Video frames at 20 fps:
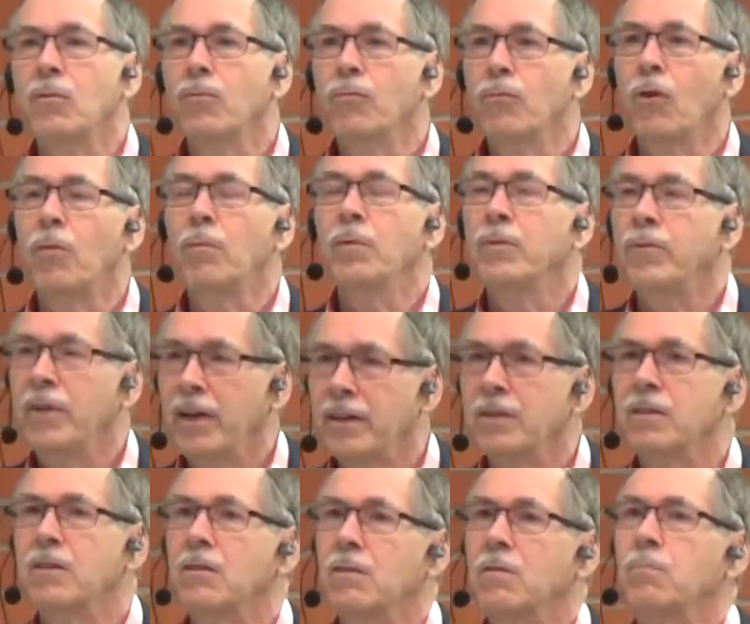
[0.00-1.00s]
conformal
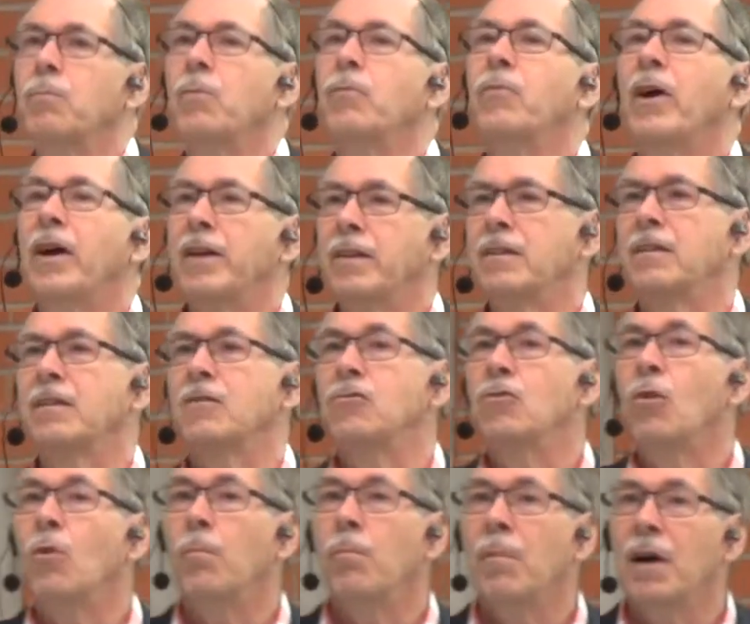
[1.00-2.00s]
invariant, provided there's
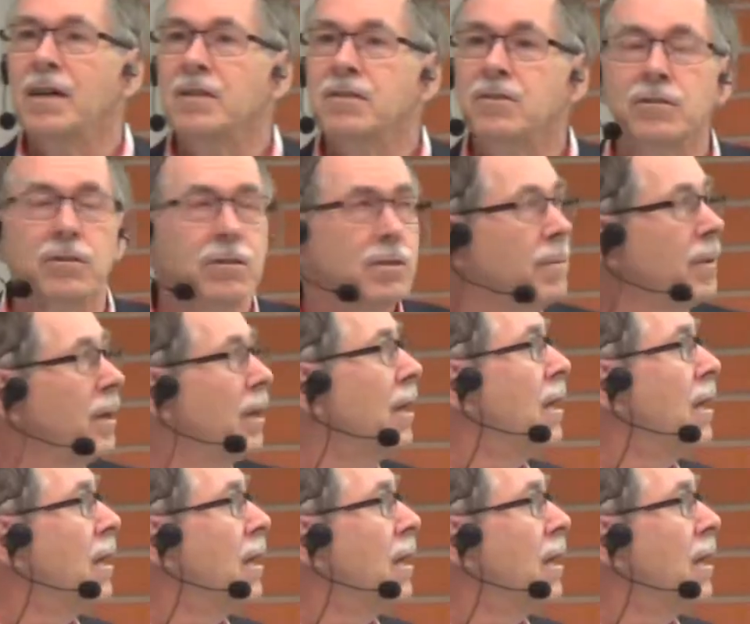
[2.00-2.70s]
no mass term.